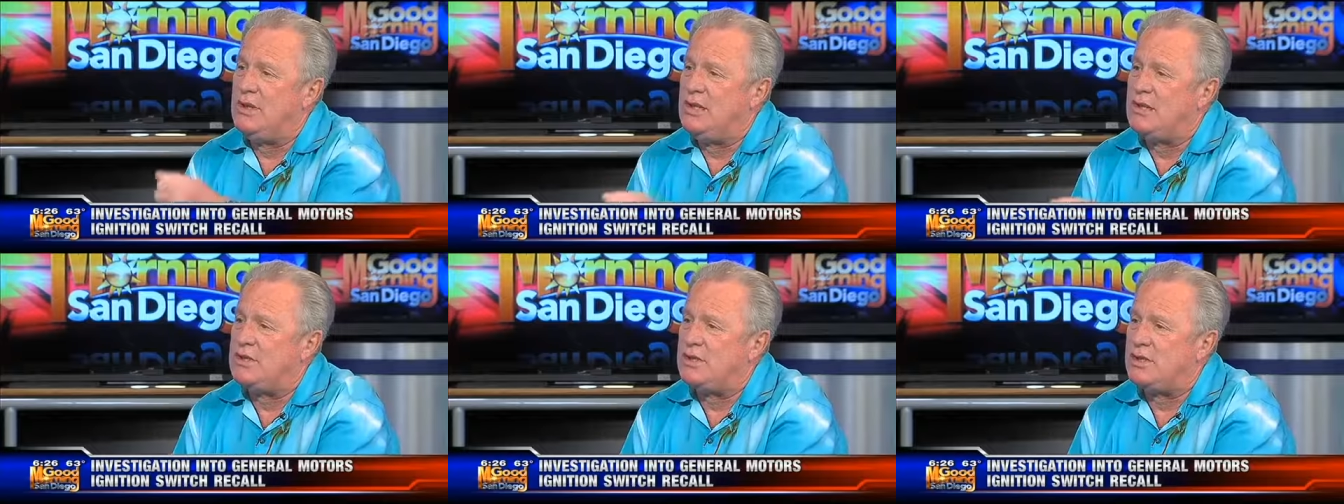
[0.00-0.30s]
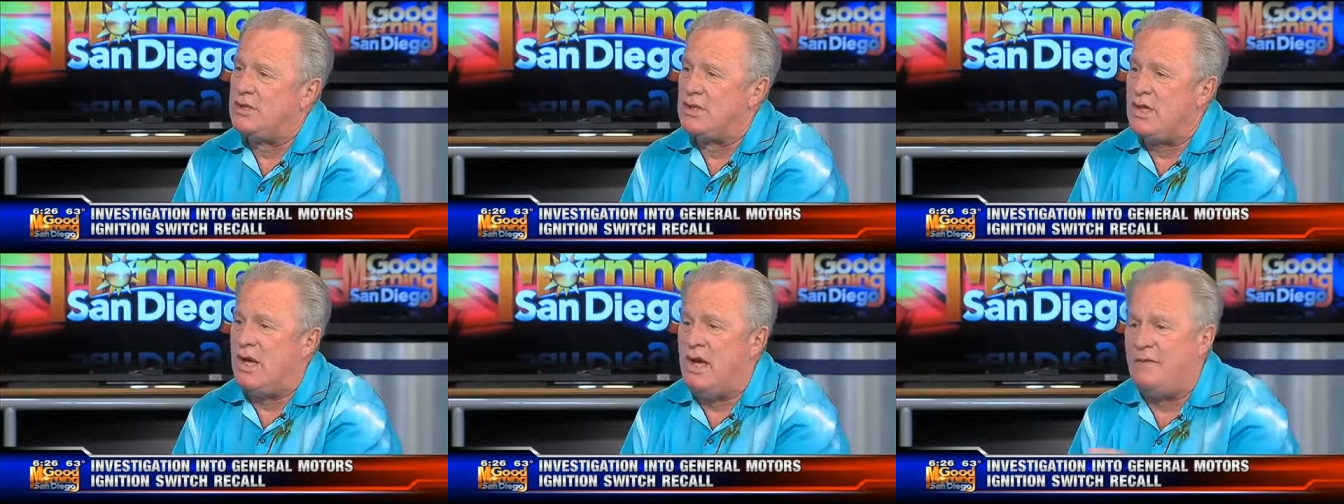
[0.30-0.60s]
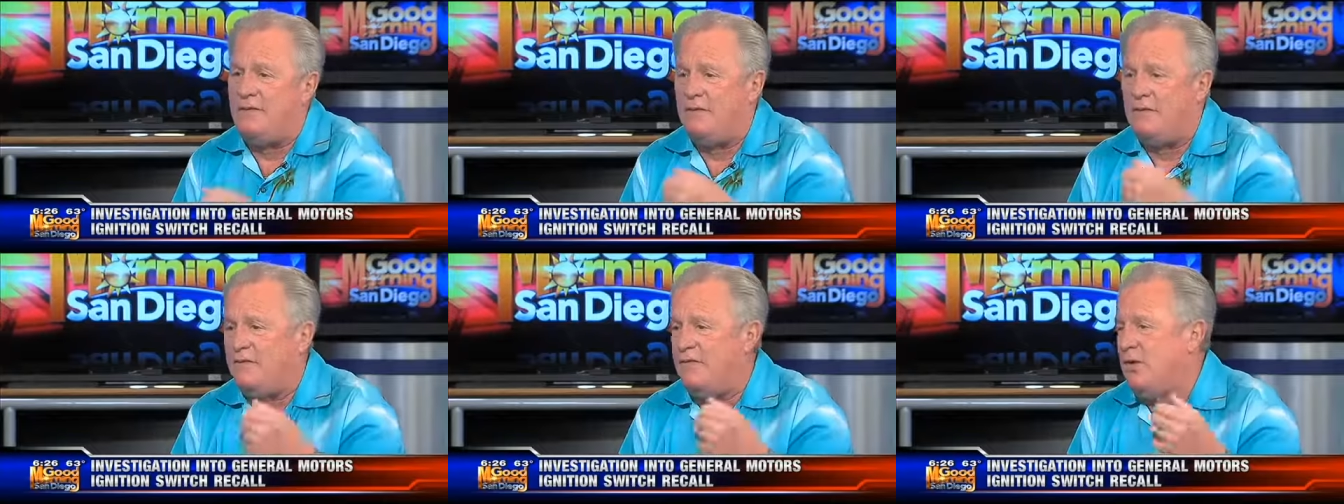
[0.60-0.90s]
engine's
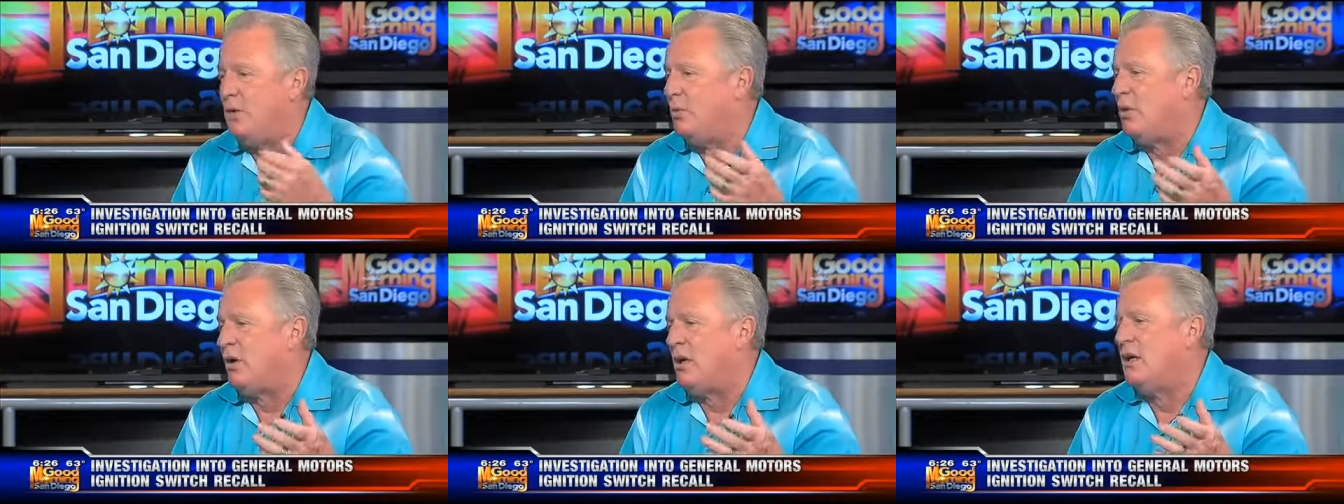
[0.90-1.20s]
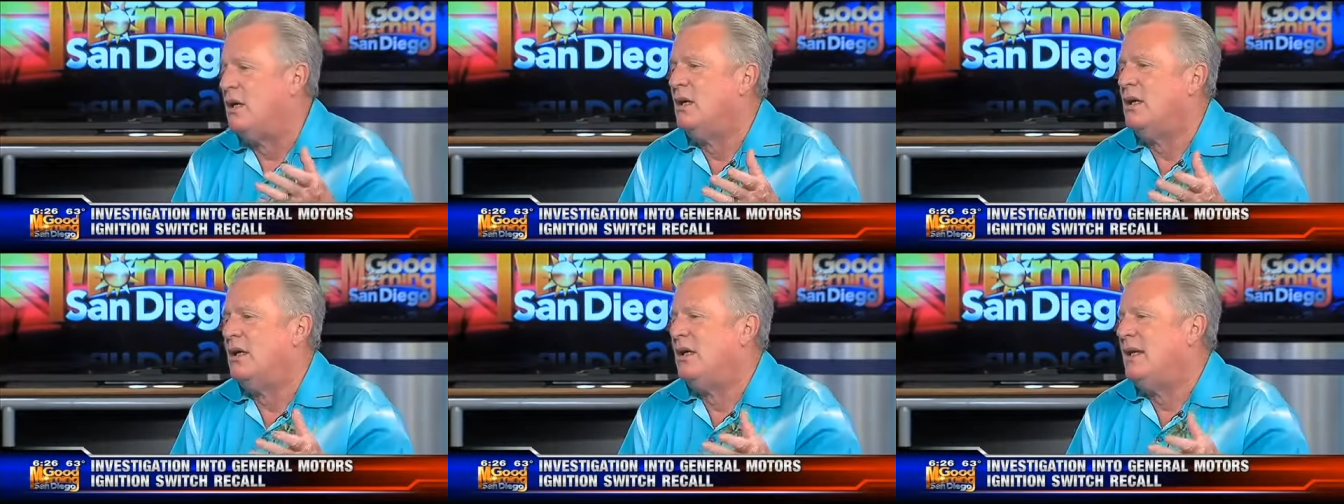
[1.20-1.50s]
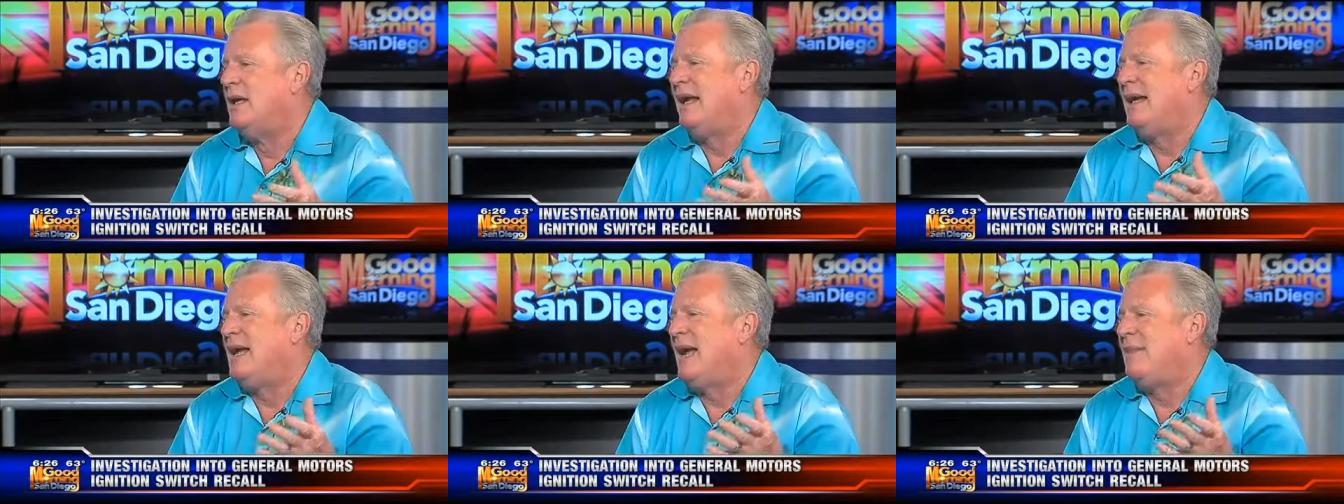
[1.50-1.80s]
off, if you were,
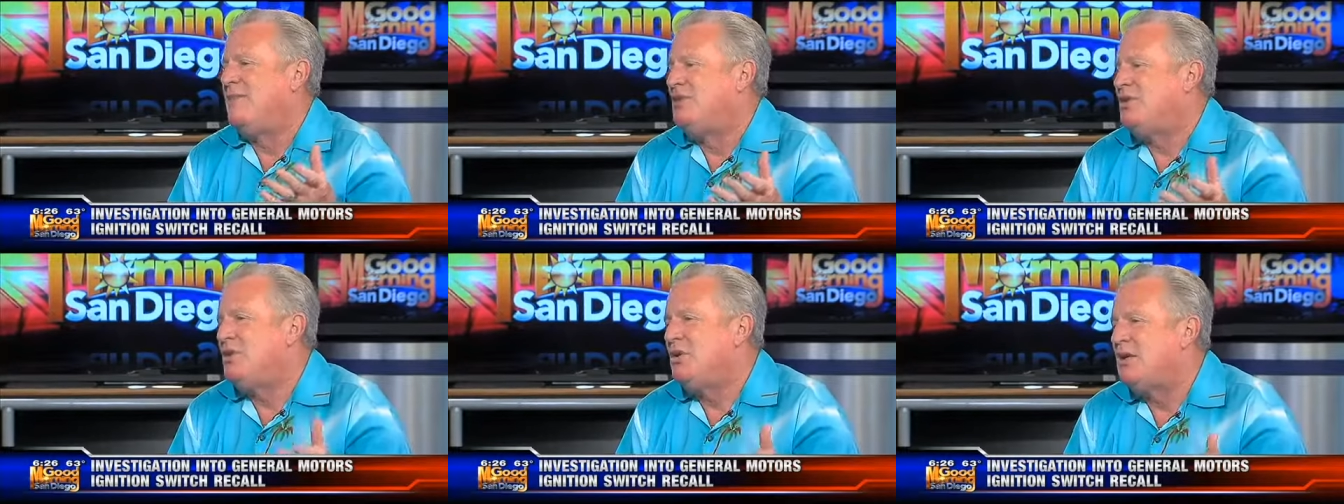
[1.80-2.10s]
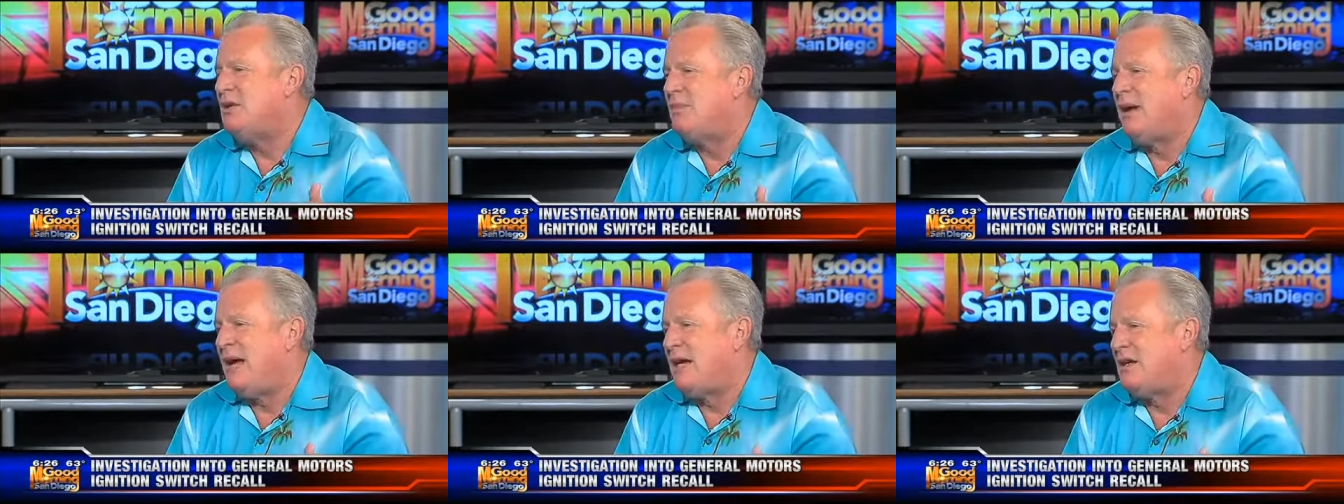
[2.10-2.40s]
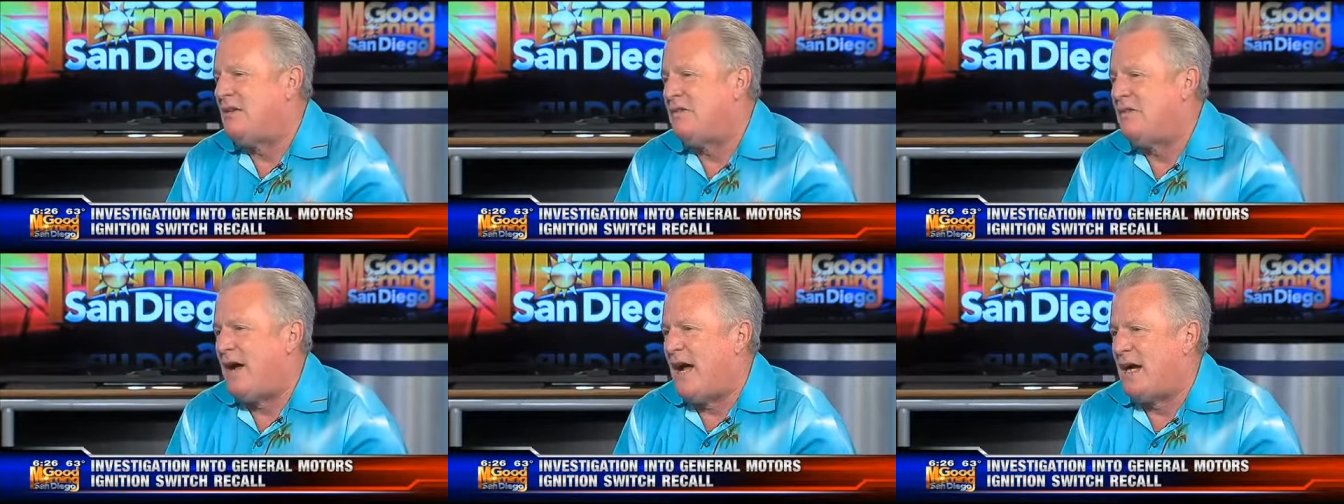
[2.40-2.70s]
and I'm sure the
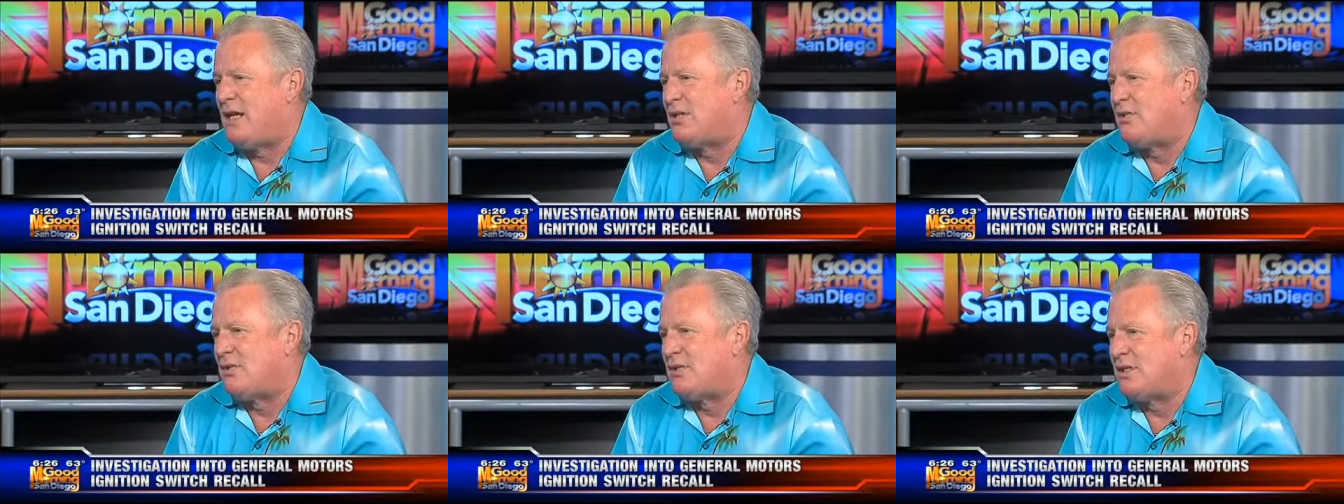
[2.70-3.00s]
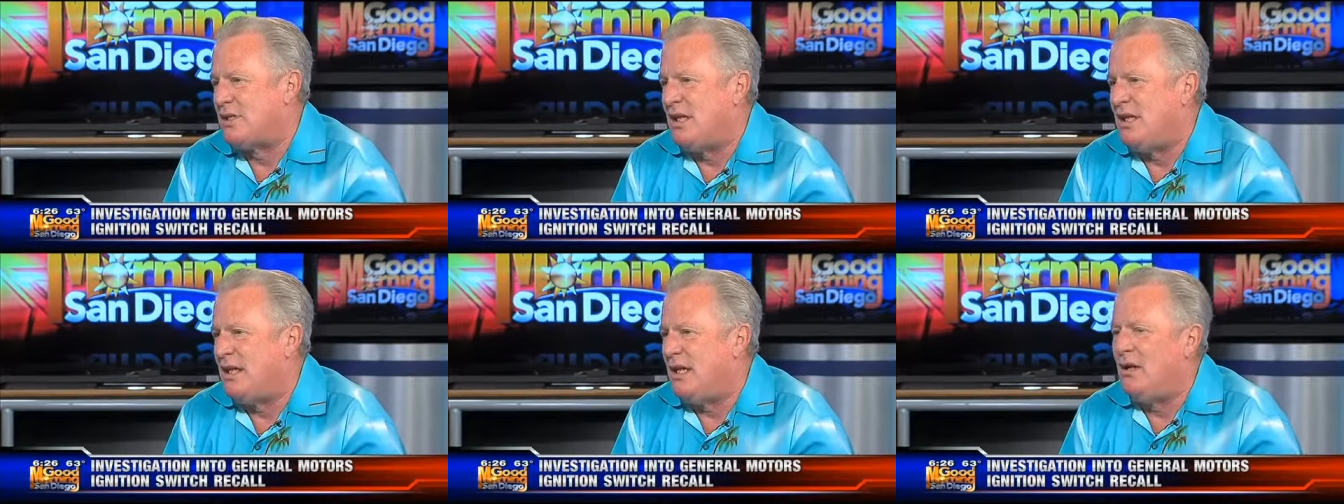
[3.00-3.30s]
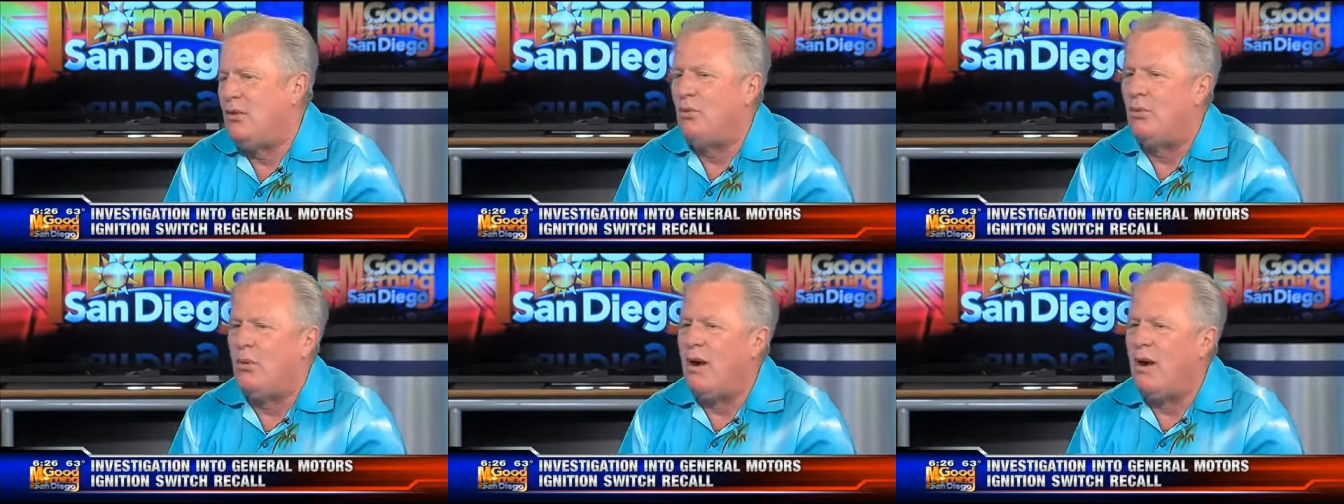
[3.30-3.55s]
manufacturer's thinking,